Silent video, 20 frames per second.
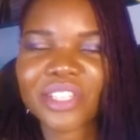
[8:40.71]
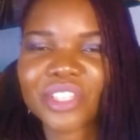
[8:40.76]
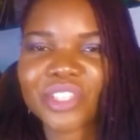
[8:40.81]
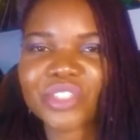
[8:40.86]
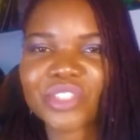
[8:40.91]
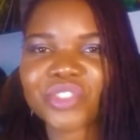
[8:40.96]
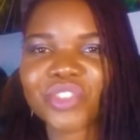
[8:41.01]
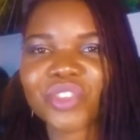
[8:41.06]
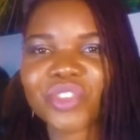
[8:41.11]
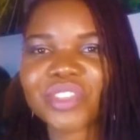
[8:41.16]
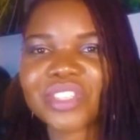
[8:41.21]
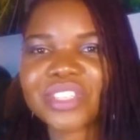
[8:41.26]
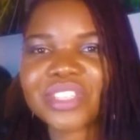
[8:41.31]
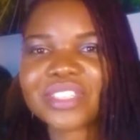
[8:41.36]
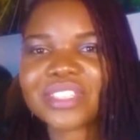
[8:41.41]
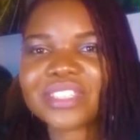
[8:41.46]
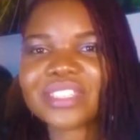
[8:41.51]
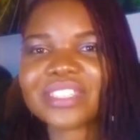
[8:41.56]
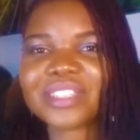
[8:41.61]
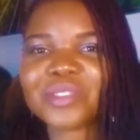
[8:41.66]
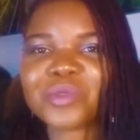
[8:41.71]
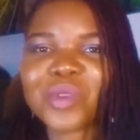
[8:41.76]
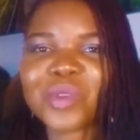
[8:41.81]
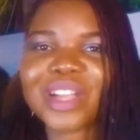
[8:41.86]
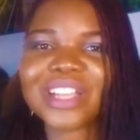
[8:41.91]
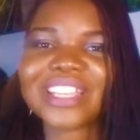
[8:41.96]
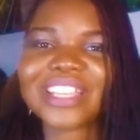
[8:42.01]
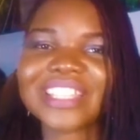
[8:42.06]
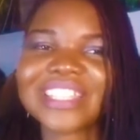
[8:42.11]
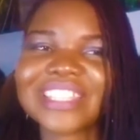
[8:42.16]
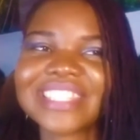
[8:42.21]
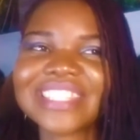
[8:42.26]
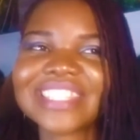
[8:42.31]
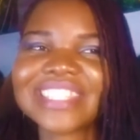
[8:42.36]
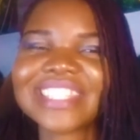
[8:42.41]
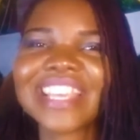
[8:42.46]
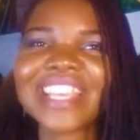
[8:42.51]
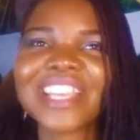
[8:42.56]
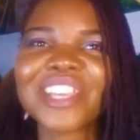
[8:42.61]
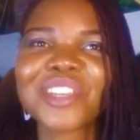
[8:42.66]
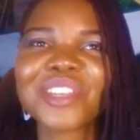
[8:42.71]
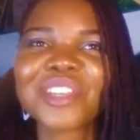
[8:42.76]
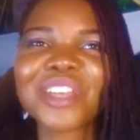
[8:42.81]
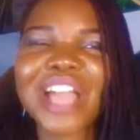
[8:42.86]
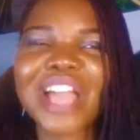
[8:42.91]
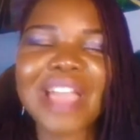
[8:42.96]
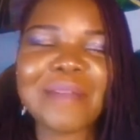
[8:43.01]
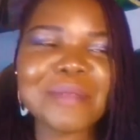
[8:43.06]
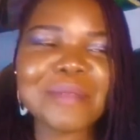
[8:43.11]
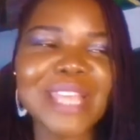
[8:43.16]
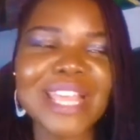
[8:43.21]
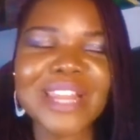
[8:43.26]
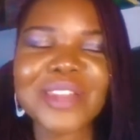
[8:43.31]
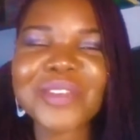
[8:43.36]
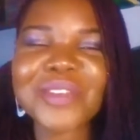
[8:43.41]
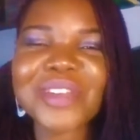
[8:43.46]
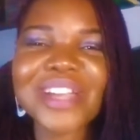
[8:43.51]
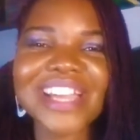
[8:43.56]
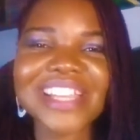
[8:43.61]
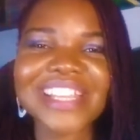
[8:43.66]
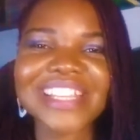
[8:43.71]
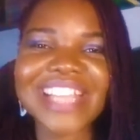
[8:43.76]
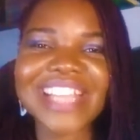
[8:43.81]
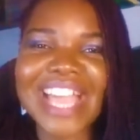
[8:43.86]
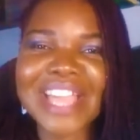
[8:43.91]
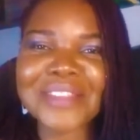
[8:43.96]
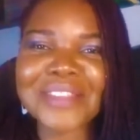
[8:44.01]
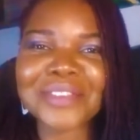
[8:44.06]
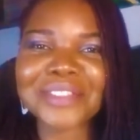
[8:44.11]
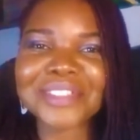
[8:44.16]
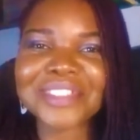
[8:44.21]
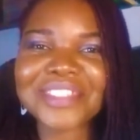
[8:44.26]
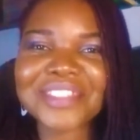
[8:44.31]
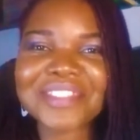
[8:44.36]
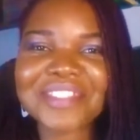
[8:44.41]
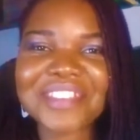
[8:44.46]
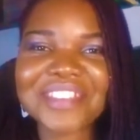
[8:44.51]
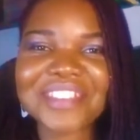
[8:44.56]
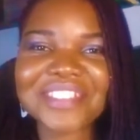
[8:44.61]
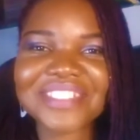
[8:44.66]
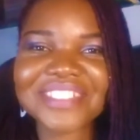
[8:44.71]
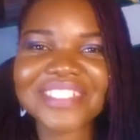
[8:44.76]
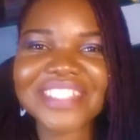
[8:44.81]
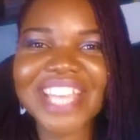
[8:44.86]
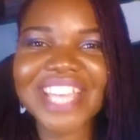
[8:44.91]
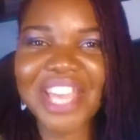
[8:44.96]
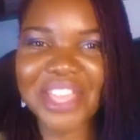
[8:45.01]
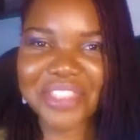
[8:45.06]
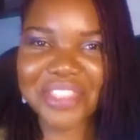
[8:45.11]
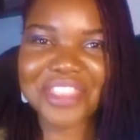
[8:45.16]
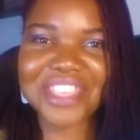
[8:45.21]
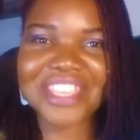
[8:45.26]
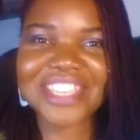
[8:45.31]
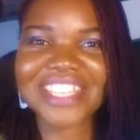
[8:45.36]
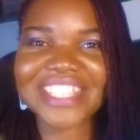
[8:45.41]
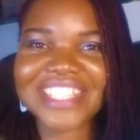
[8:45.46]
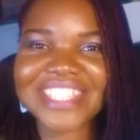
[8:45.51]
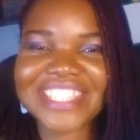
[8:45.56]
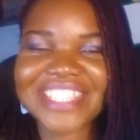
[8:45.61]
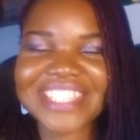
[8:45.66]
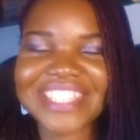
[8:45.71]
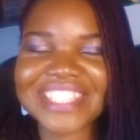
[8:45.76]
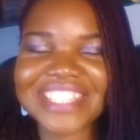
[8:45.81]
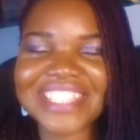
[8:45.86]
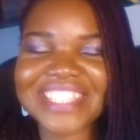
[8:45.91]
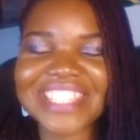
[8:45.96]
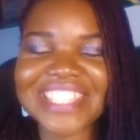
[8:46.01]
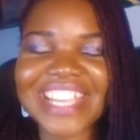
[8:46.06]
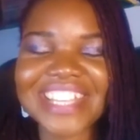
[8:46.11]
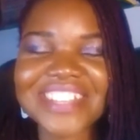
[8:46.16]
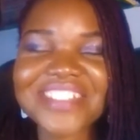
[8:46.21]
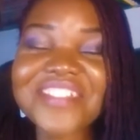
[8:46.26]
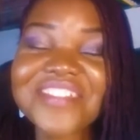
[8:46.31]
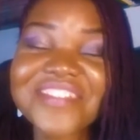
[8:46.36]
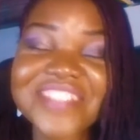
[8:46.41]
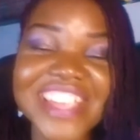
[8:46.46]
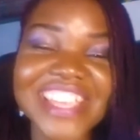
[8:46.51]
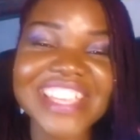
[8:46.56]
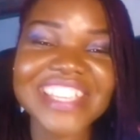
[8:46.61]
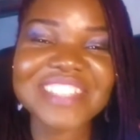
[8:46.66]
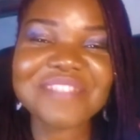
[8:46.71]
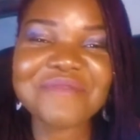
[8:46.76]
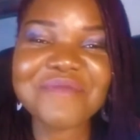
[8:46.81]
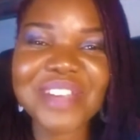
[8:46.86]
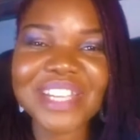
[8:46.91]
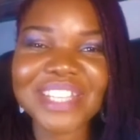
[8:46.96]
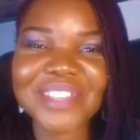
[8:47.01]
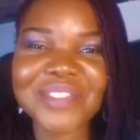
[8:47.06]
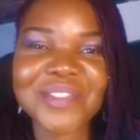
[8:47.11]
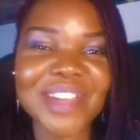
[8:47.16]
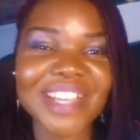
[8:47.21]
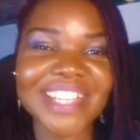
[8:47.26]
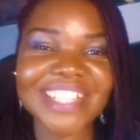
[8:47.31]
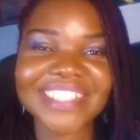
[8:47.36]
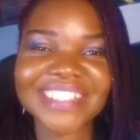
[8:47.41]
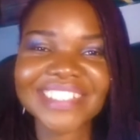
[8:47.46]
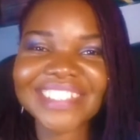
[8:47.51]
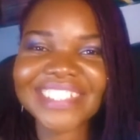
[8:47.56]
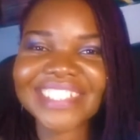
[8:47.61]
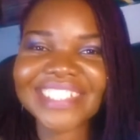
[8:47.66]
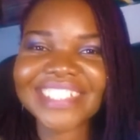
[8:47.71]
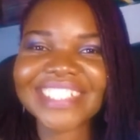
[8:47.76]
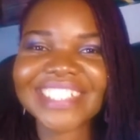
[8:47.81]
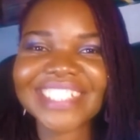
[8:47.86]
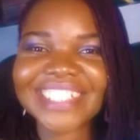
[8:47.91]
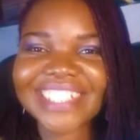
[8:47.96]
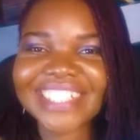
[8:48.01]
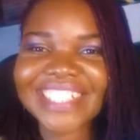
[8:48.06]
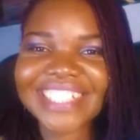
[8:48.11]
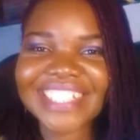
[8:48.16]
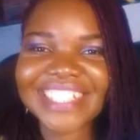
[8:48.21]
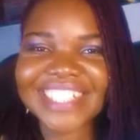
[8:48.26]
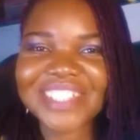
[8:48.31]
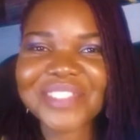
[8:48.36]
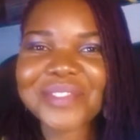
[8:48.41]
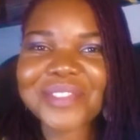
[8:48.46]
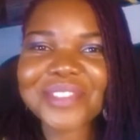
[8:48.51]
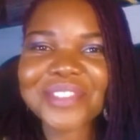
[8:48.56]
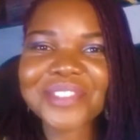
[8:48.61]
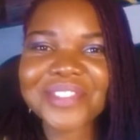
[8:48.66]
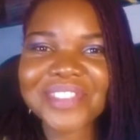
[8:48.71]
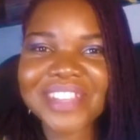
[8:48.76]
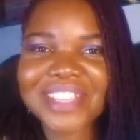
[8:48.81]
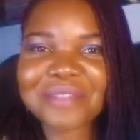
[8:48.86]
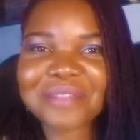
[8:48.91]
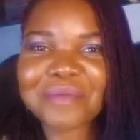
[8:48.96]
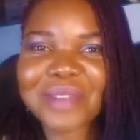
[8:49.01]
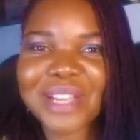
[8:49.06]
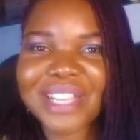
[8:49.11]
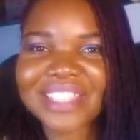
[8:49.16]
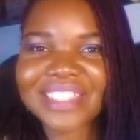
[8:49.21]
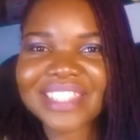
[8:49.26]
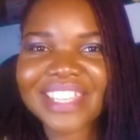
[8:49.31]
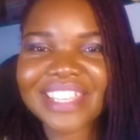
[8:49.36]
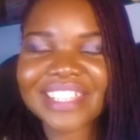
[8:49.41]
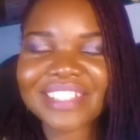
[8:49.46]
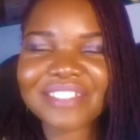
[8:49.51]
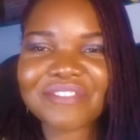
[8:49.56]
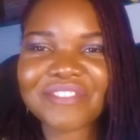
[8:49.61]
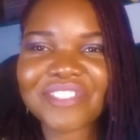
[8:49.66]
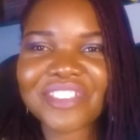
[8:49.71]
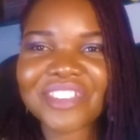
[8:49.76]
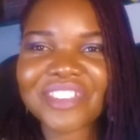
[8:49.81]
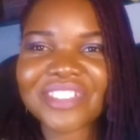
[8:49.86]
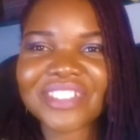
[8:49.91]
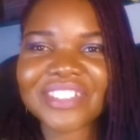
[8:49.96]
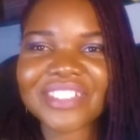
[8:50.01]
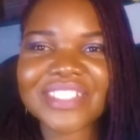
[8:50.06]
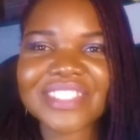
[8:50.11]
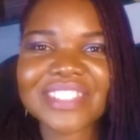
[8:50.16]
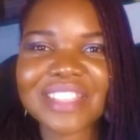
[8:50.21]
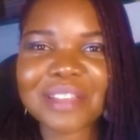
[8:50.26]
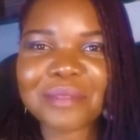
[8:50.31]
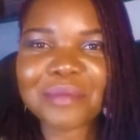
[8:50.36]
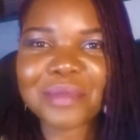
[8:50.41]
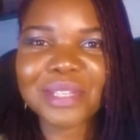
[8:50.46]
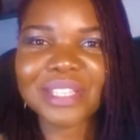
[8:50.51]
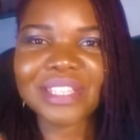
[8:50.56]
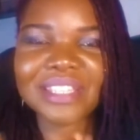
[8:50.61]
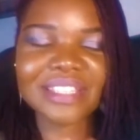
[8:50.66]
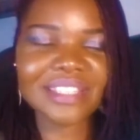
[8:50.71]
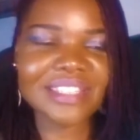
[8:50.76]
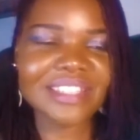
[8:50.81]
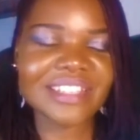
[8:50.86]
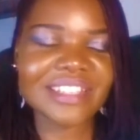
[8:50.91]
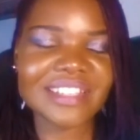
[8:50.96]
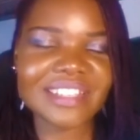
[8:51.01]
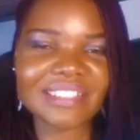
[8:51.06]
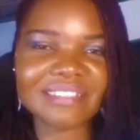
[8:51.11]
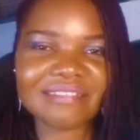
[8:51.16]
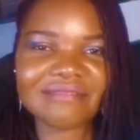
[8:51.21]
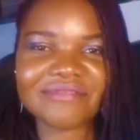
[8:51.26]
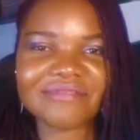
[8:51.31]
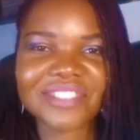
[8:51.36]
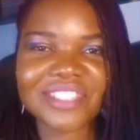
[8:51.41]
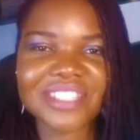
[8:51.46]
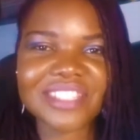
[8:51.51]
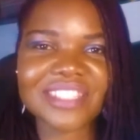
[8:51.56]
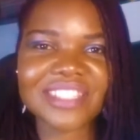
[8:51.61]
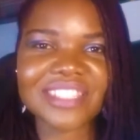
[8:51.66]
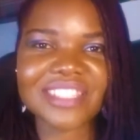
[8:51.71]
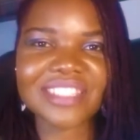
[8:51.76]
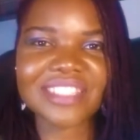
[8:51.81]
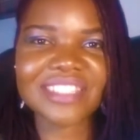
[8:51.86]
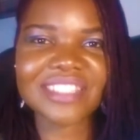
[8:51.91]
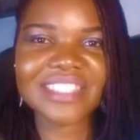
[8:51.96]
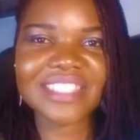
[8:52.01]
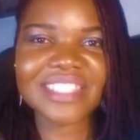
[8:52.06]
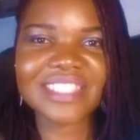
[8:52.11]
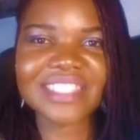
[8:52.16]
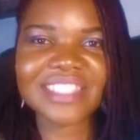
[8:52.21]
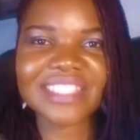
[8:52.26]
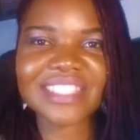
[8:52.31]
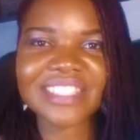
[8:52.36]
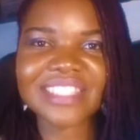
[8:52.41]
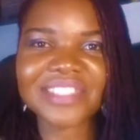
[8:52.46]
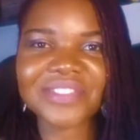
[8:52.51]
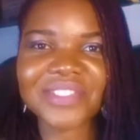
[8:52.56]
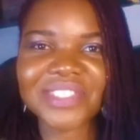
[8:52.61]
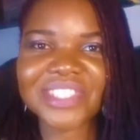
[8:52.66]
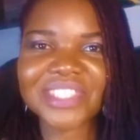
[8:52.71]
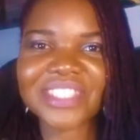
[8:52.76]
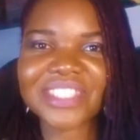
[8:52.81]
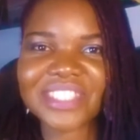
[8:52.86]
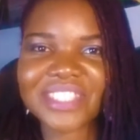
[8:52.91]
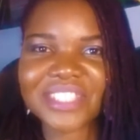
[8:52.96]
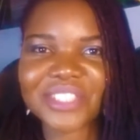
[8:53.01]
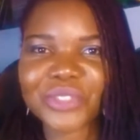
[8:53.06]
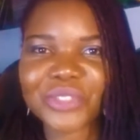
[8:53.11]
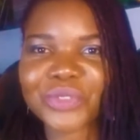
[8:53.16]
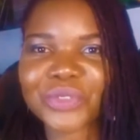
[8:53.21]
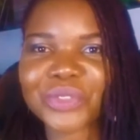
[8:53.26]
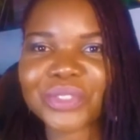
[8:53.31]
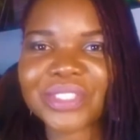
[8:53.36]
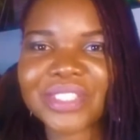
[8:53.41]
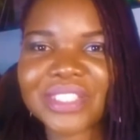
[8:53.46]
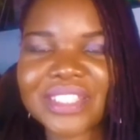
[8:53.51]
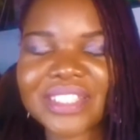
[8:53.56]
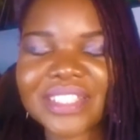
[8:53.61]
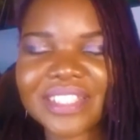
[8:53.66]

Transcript: So this is the work. I look at it, I don't think it's that great, but well, it was great back then for somebody 16, 17 years old.